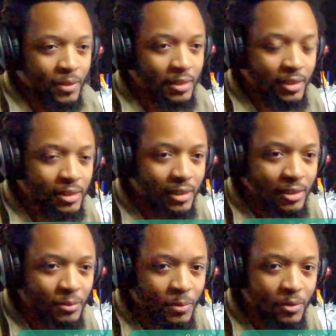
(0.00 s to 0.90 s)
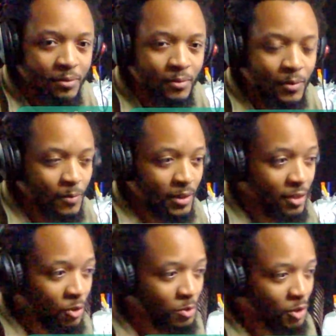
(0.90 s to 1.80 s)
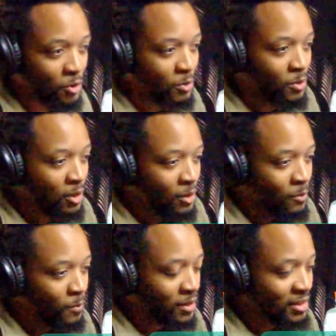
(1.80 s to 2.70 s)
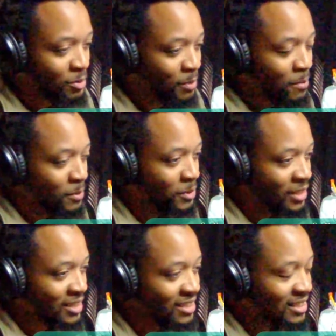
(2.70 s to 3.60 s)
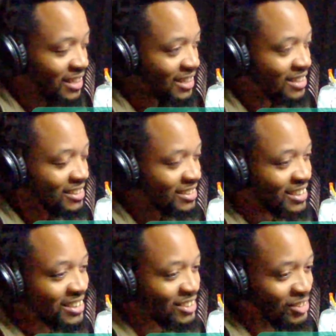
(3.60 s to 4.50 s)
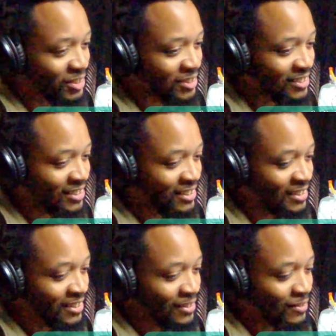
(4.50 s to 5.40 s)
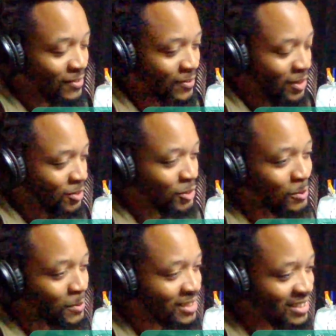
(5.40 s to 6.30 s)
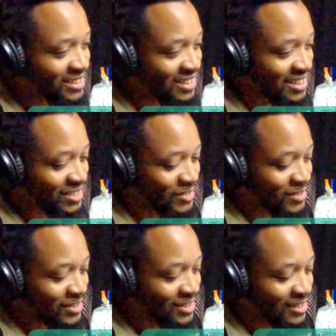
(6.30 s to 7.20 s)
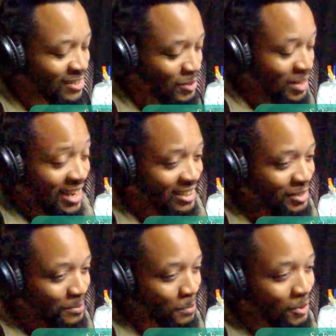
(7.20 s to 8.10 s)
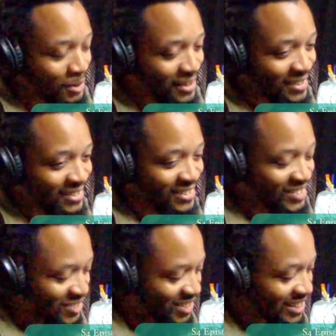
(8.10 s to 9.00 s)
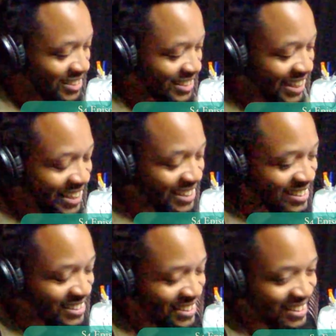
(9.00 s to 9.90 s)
It just doesn't work. We don't know what these people's hidden agendas are. We don't know what they stand for. You can't support it. You just can't.